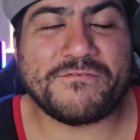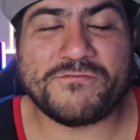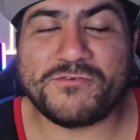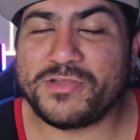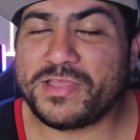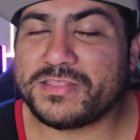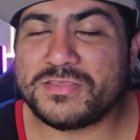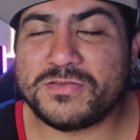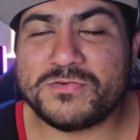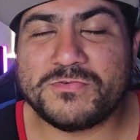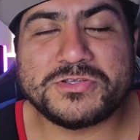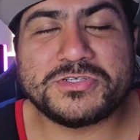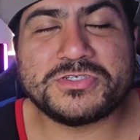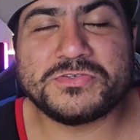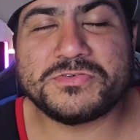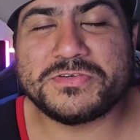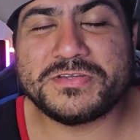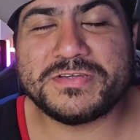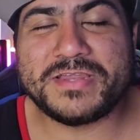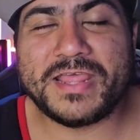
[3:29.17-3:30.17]
I forget the
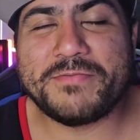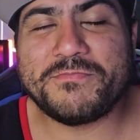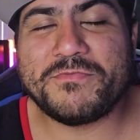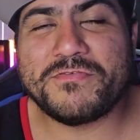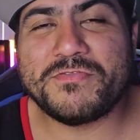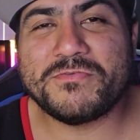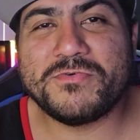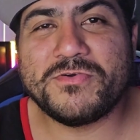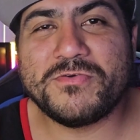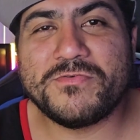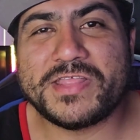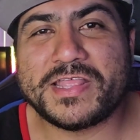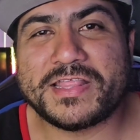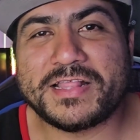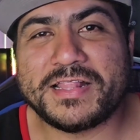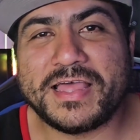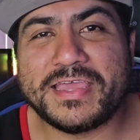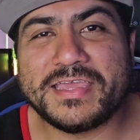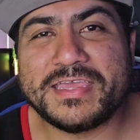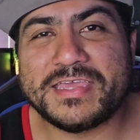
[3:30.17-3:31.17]
original name of the movie
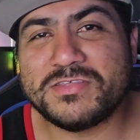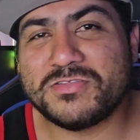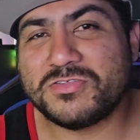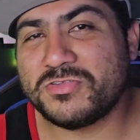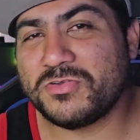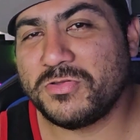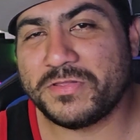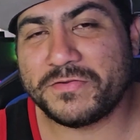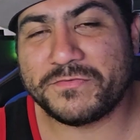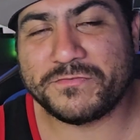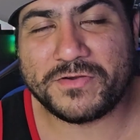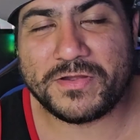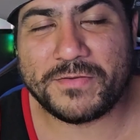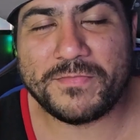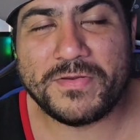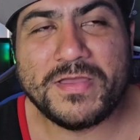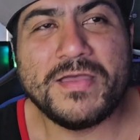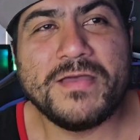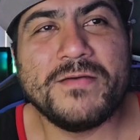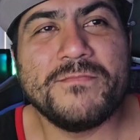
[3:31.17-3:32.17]
that the Lion King stole it
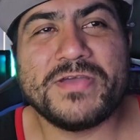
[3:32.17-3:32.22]
from,